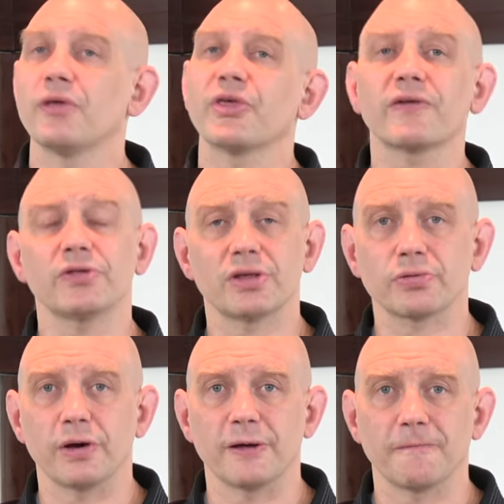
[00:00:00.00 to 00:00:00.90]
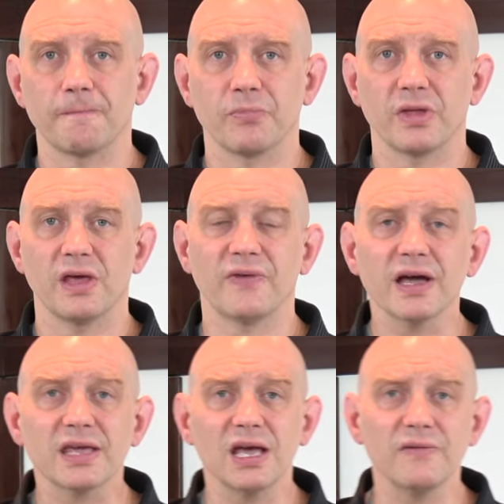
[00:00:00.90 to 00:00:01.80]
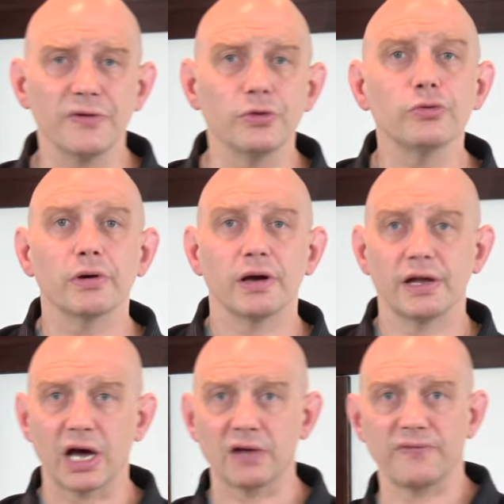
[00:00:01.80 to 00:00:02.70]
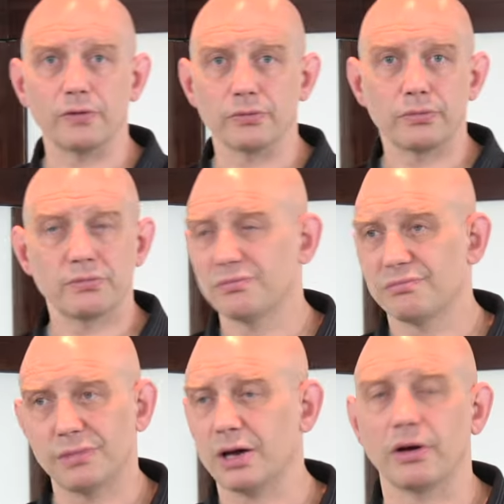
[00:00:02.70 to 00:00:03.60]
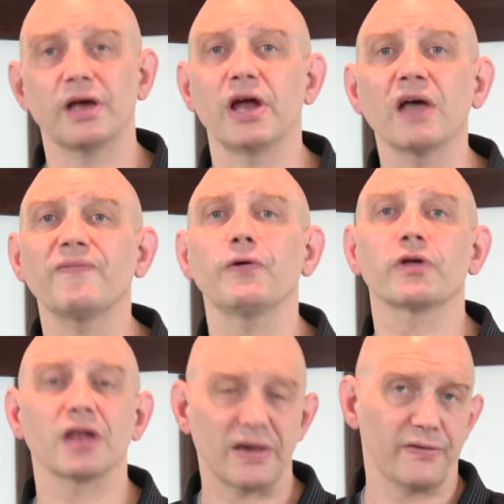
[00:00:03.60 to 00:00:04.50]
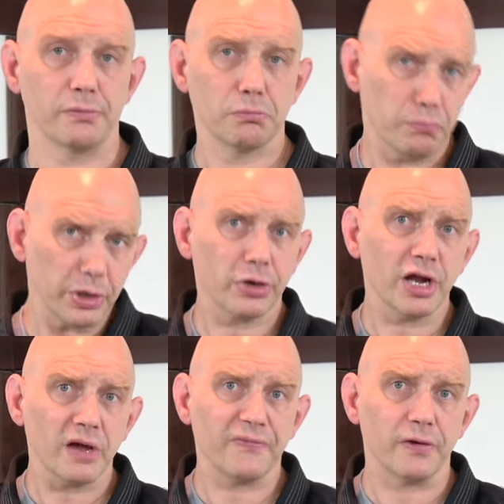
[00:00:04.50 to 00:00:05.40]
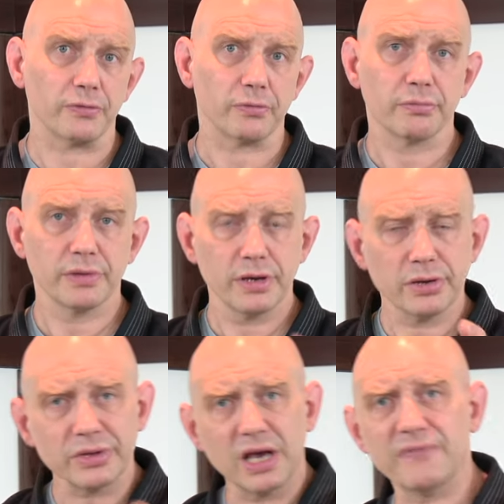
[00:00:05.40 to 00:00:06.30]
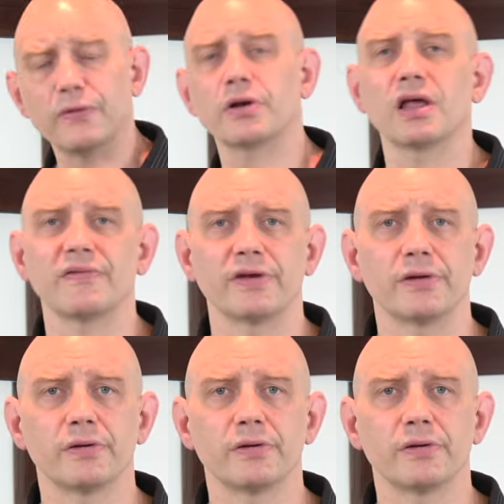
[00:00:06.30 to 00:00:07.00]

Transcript: Think of it this way. If I gave you an iPhone, I don't know, an iPhone 11, pretty good iPhone. Here's an iPhone 11.